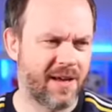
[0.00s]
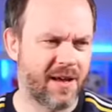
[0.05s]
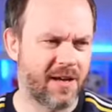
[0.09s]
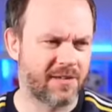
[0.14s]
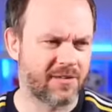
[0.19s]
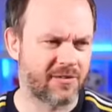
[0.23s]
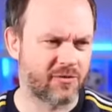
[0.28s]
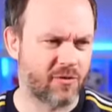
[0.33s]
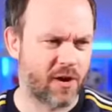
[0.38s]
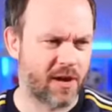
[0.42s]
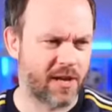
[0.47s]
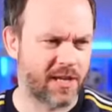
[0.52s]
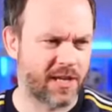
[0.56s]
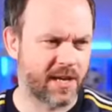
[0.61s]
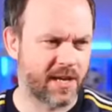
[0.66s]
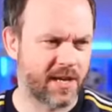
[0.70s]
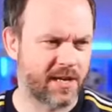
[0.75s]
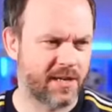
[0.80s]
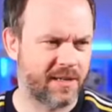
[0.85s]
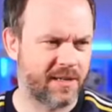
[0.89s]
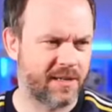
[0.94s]
A
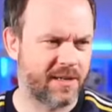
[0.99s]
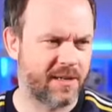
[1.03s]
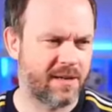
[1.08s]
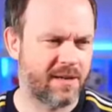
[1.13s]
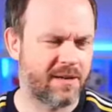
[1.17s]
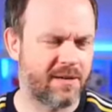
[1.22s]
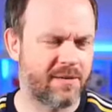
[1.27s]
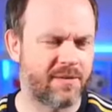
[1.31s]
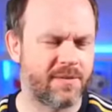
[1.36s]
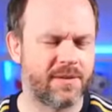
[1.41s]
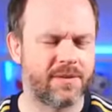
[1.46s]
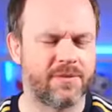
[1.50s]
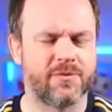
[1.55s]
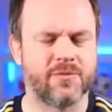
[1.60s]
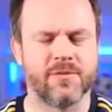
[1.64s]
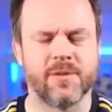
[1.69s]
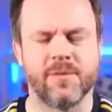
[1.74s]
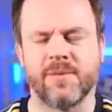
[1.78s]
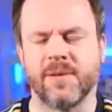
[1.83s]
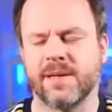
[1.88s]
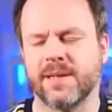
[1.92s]
striker. Oh, the
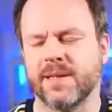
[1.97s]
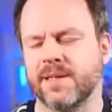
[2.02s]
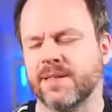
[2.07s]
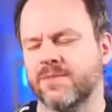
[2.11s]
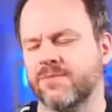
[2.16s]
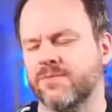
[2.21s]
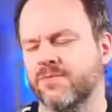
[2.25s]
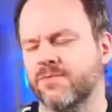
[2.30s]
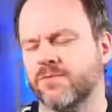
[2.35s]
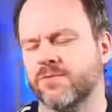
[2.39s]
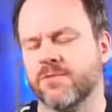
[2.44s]
dribbling is